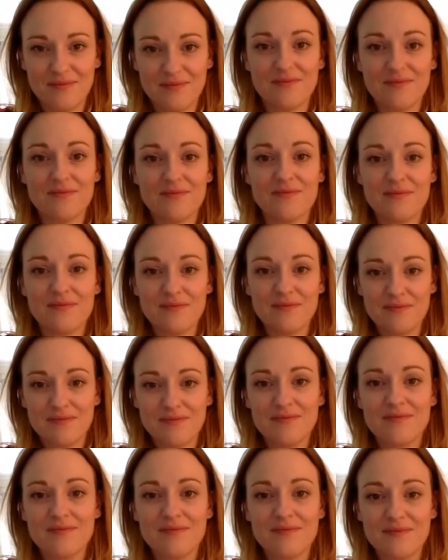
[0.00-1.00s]

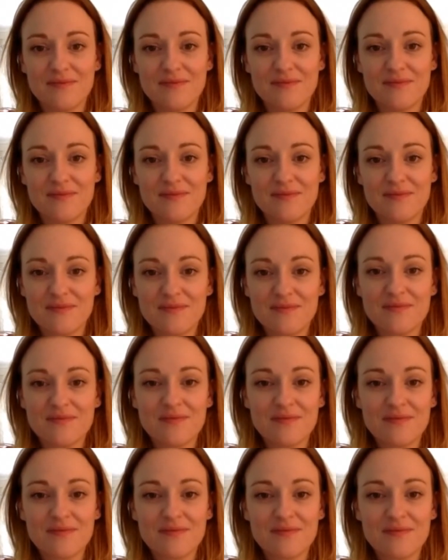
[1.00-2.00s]

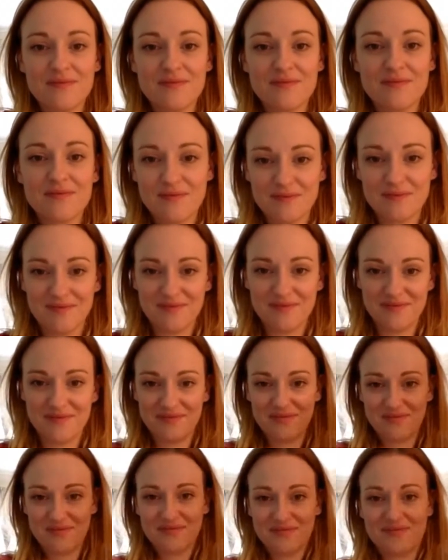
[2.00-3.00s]

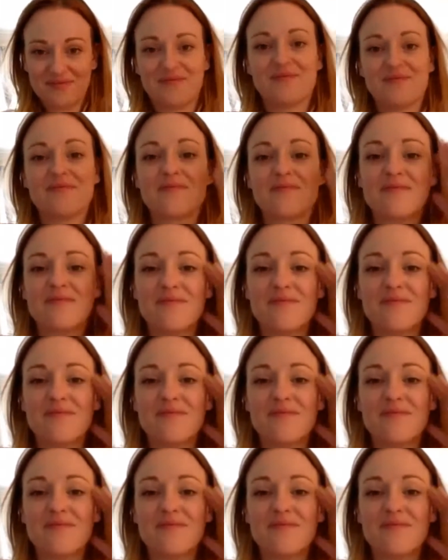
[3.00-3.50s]
(silent)